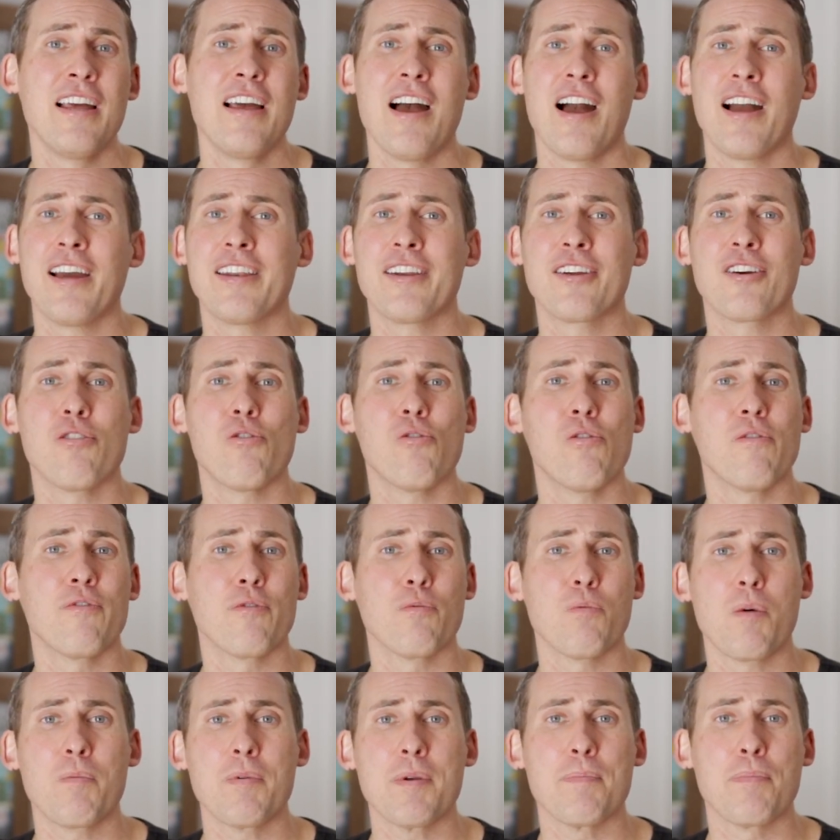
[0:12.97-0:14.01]
I'm gonna go over
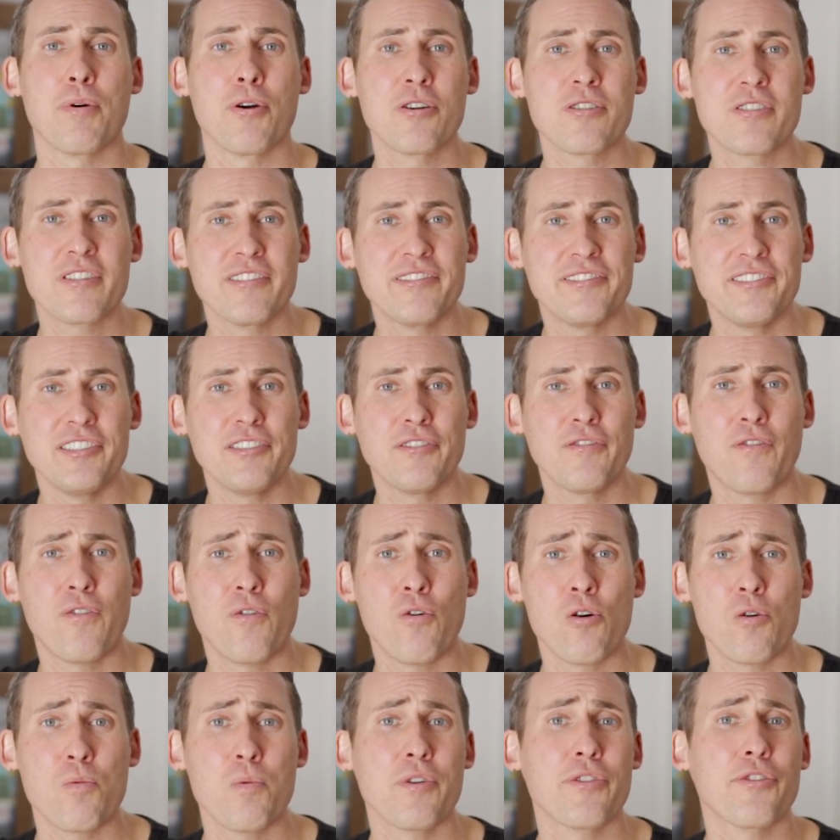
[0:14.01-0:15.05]
what we purchased these
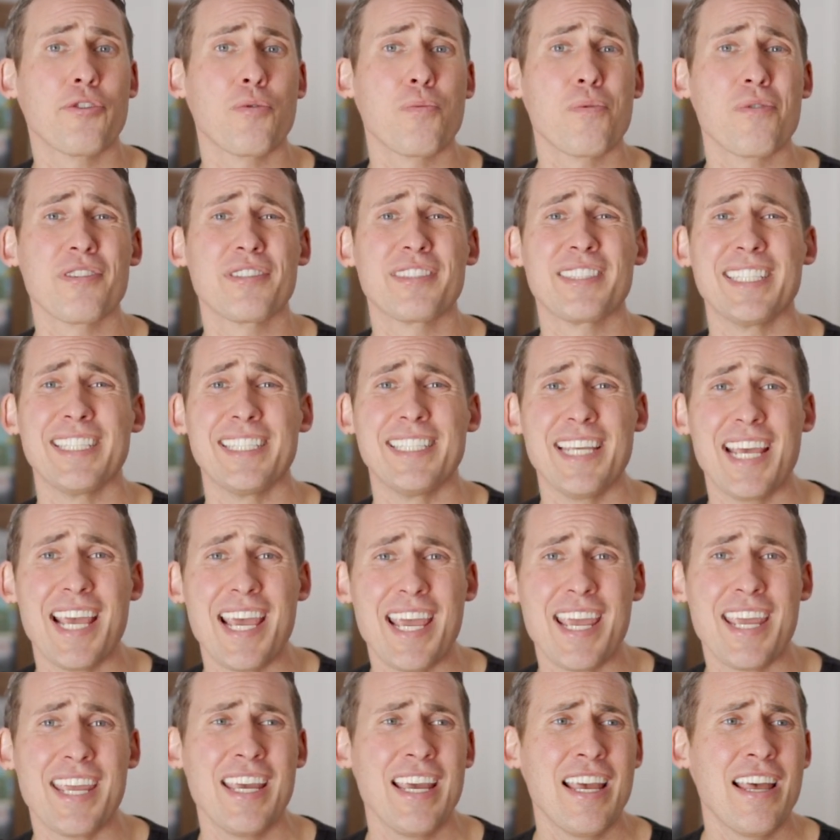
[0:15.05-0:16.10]
for, what they're worth
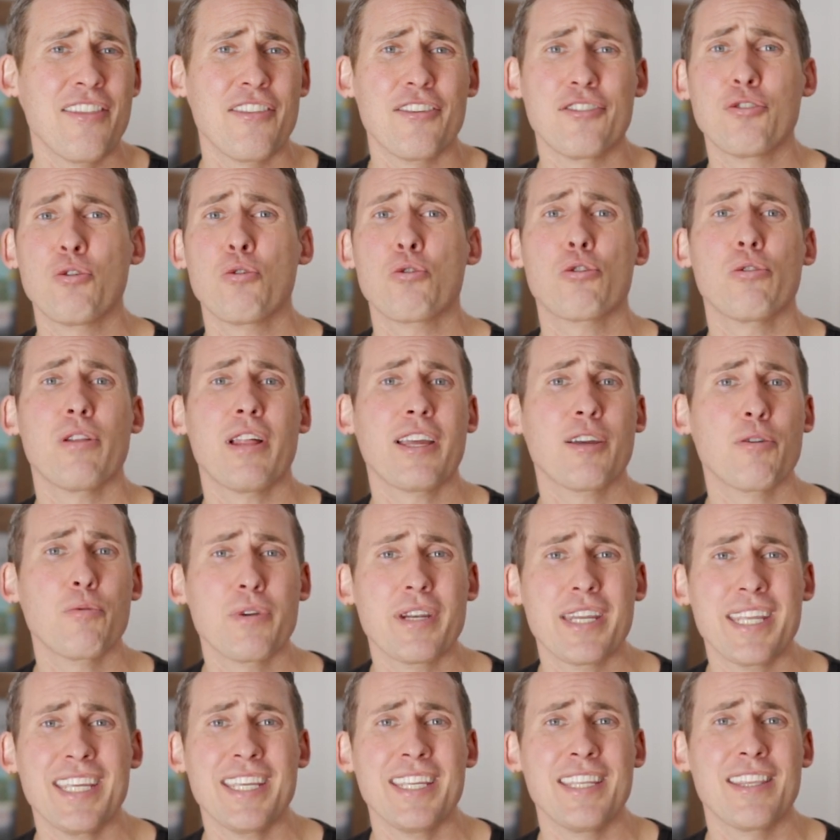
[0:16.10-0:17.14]
today, the total
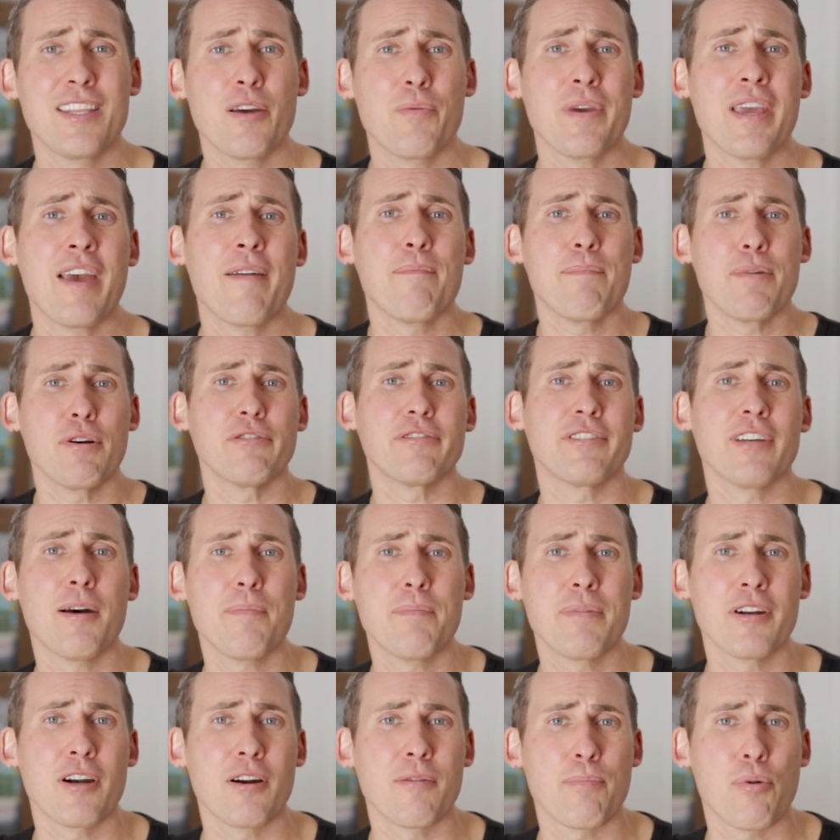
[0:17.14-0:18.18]
equity that we have built
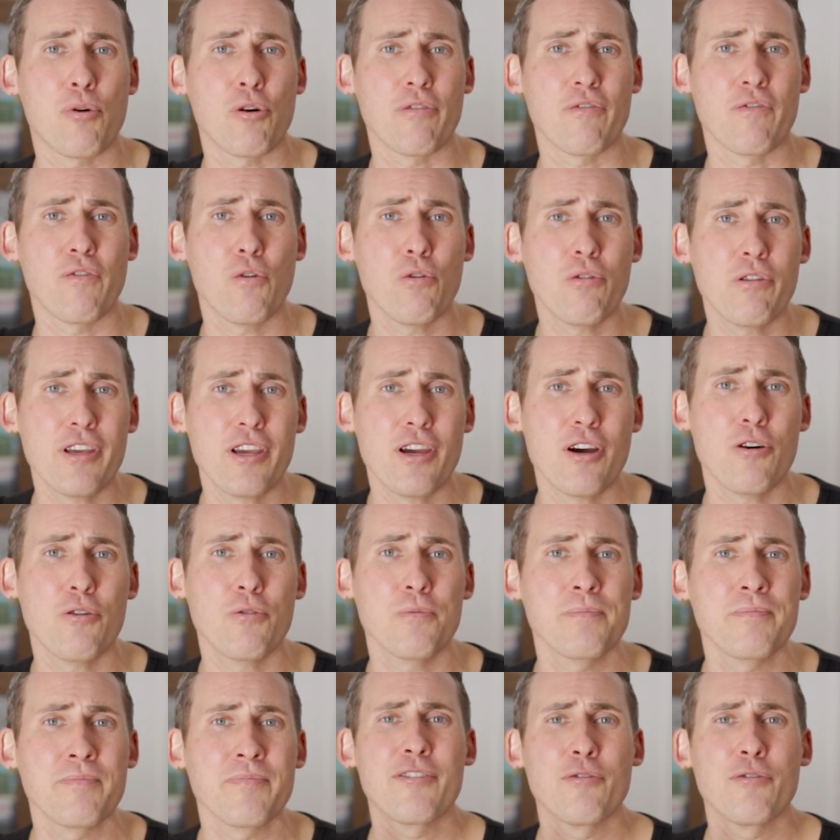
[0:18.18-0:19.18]
up in our portfolio.